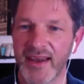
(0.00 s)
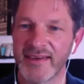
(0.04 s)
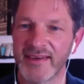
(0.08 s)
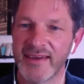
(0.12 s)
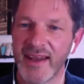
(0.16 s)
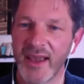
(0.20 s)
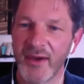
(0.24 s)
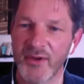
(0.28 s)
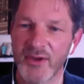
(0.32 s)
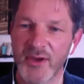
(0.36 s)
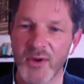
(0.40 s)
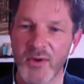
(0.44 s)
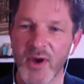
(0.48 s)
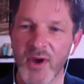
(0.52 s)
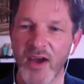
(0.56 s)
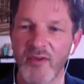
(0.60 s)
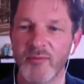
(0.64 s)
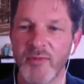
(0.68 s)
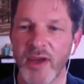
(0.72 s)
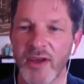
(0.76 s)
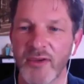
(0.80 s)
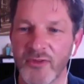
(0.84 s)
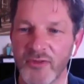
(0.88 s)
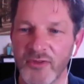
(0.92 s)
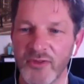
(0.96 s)
Now you have my
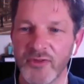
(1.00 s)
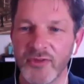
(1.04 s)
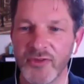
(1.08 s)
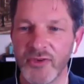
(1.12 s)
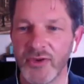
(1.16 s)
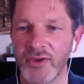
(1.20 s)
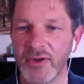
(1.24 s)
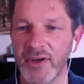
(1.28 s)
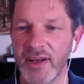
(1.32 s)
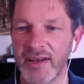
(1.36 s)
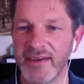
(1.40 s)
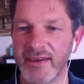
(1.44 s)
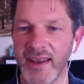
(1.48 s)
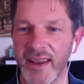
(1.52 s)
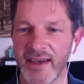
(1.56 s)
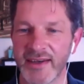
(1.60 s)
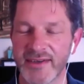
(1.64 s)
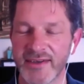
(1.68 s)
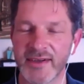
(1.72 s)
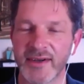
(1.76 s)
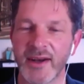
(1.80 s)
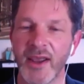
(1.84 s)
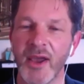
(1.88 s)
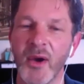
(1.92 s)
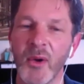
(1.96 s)
full
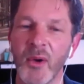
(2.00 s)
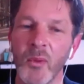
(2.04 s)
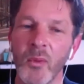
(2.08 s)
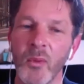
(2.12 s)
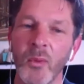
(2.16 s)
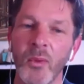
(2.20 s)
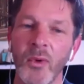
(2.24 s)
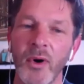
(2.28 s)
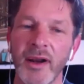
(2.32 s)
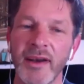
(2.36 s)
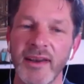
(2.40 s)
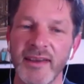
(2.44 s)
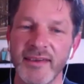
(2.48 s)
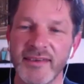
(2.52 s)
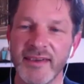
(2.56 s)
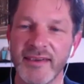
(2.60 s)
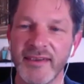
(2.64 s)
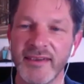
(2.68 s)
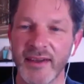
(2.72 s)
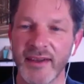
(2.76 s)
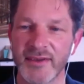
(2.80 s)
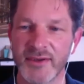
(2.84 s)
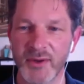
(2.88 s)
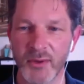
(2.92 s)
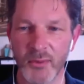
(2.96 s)
attention. What is it
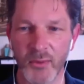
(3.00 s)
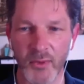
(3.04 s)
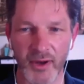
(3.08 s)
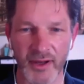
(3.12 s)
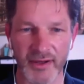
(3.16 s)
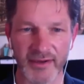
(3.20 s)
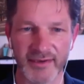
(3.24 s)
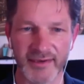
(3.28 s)
that you want?